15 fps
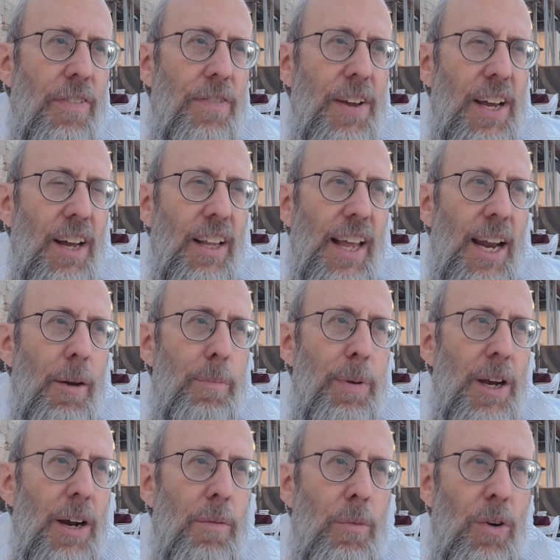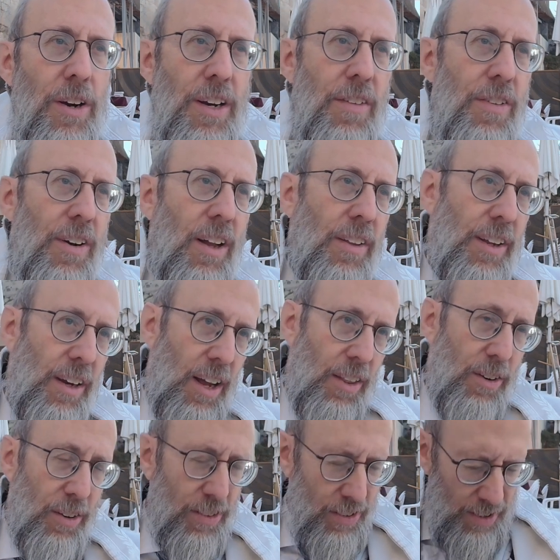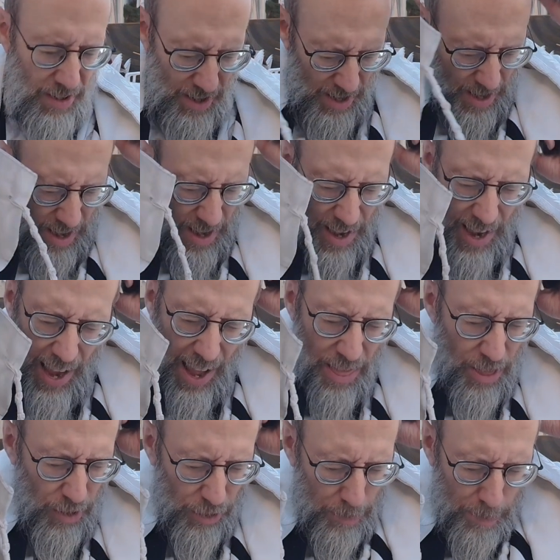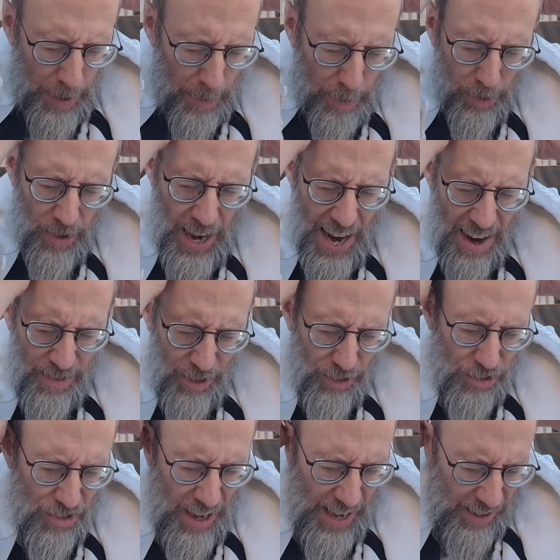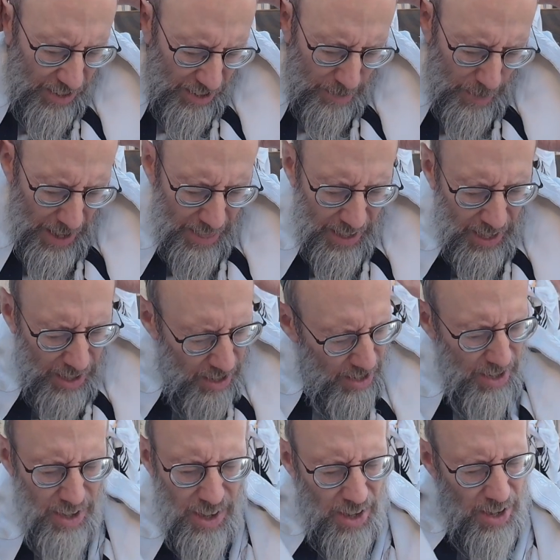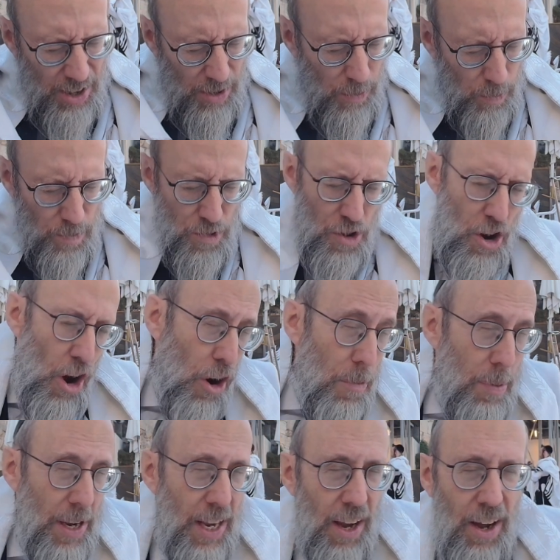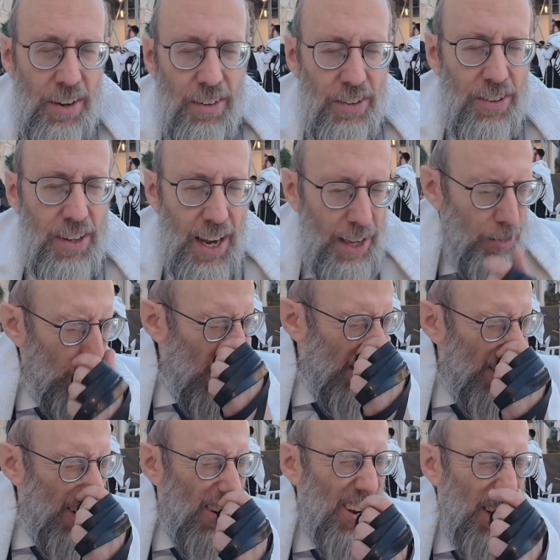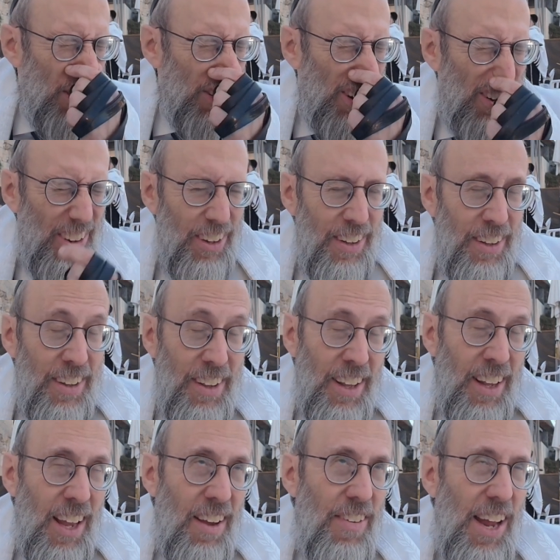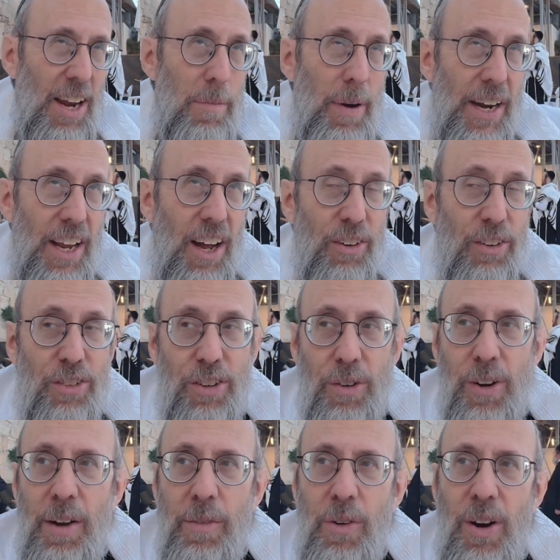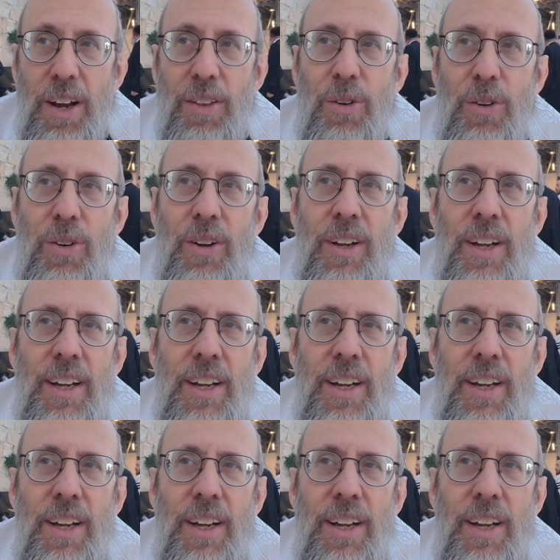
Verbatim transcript: feel and appear more difficult than others. And those people who have those challenges might think, nobody understands what I'm going through. If anybody understood what I'm going through,